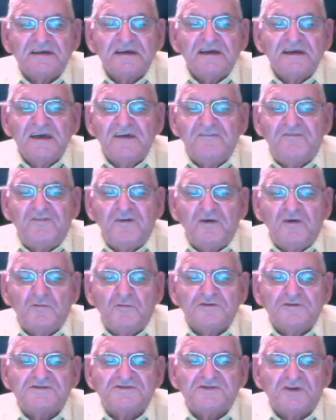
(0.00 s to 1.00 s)
If it
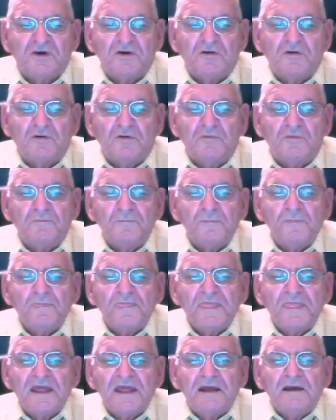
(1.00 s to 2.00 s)
were so,
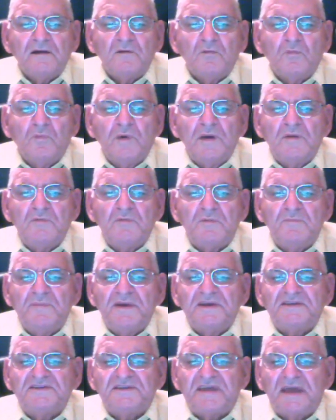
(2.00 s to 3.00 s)
we would
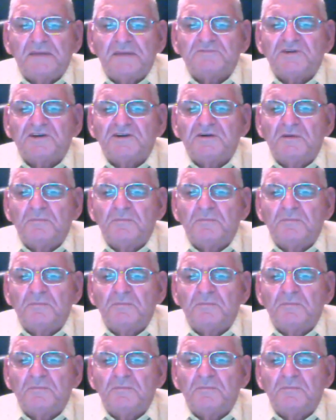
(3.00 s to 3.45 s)
be tempted to